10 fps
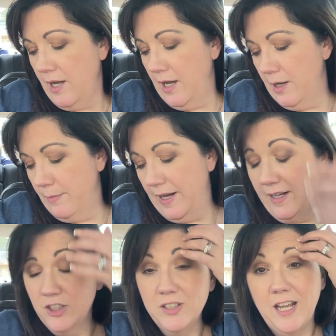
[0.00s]
Um, I
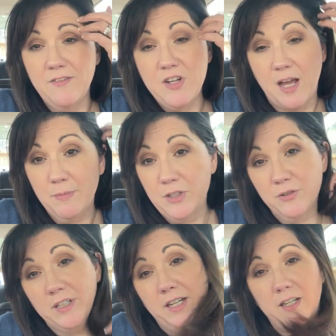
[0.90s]
actually have not been
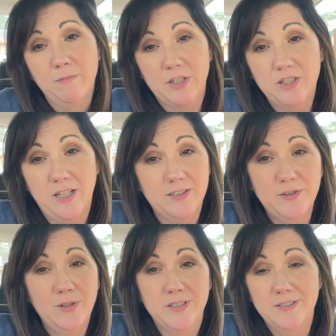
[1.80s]
drinking much diet
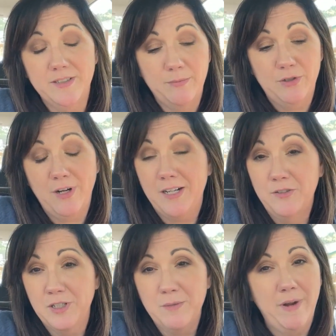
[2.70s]
soda since I've been trying to
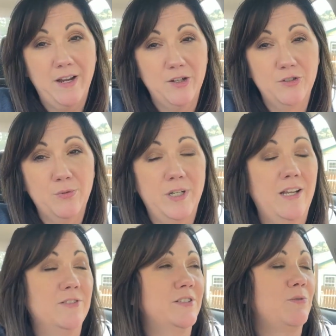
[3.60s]
drink my 120
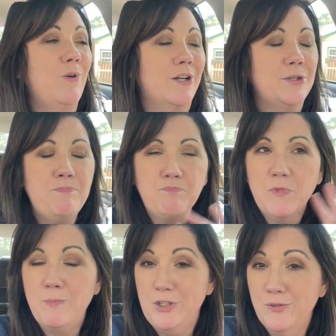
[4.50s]
ounces of water.
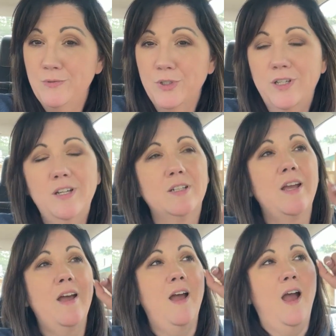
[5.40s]
Been doing really good.
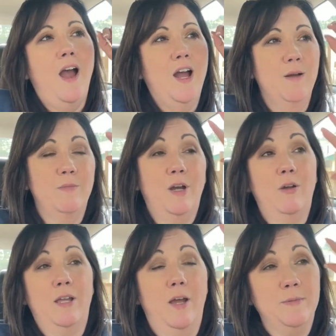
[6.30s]
Um,
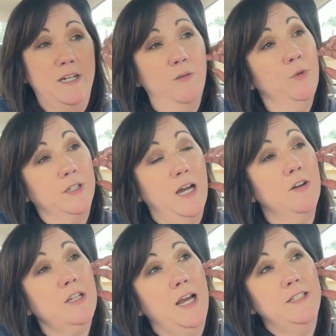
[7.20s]
update on
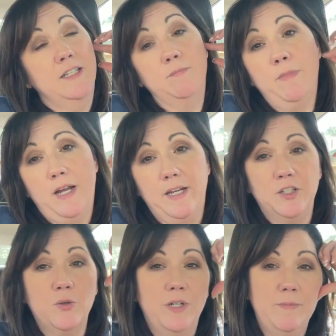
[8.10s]
workout. I did my
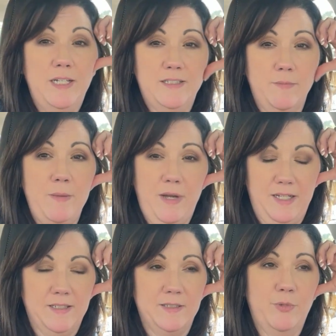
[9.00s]
20 minutes on my
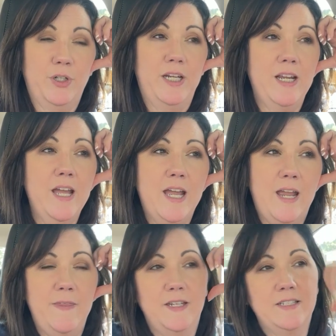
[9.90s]
bike this morning
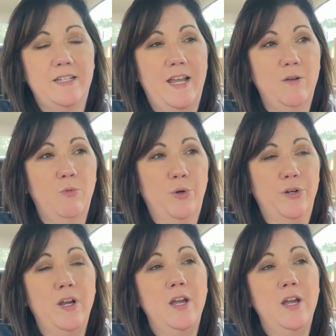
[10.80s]
and then today were